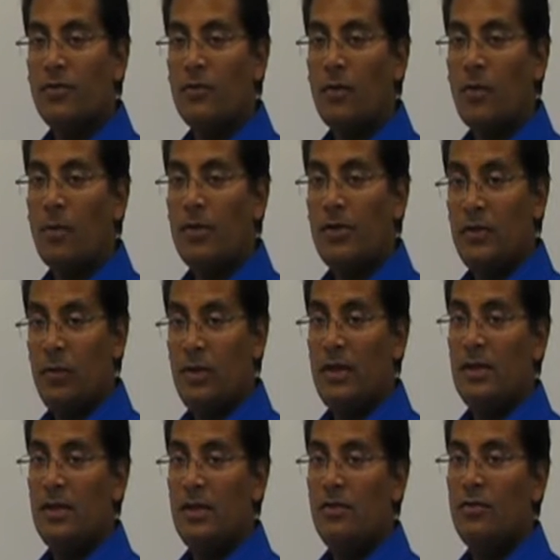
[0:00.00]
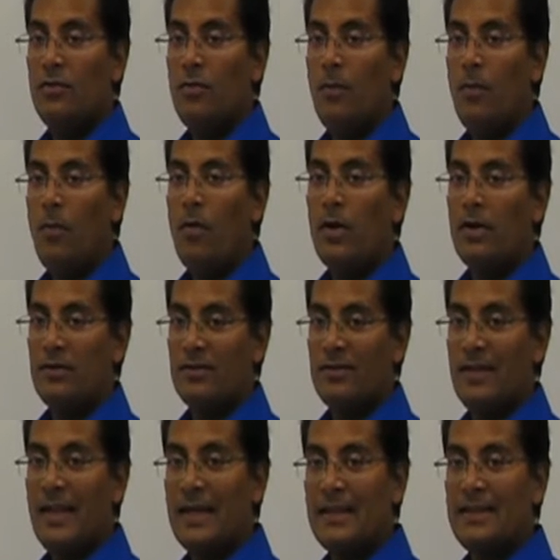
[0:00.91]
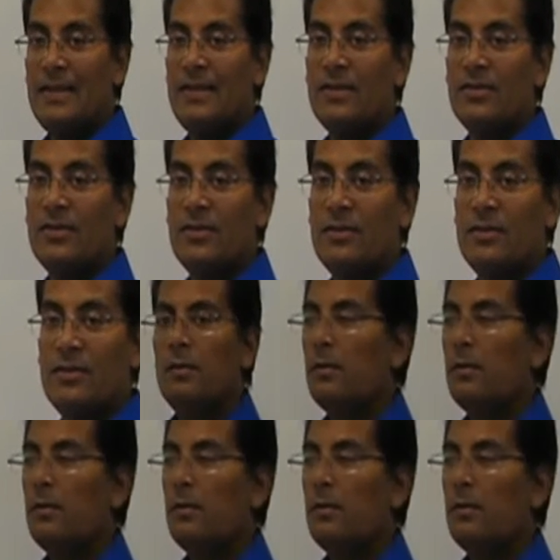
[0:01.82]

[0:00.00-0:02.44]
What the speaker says: of all between these 2 points, like this.